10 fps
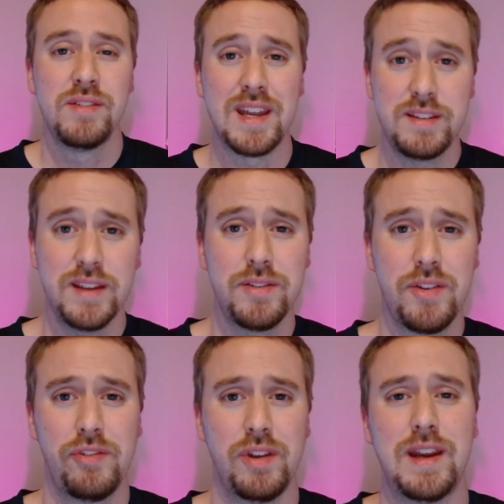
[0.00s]
They did
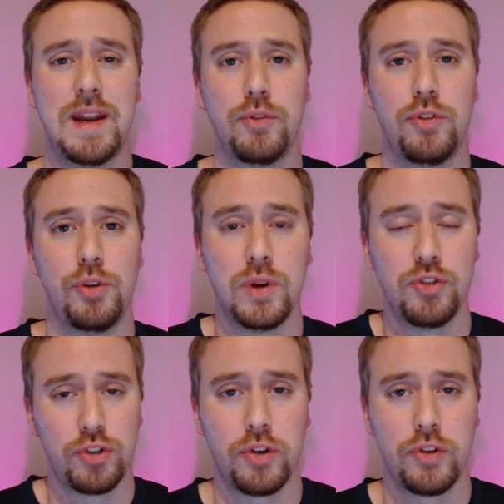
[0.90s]
this and able to
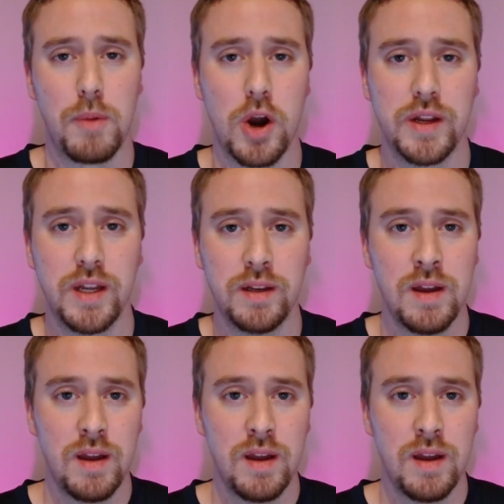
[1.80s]
ensure the market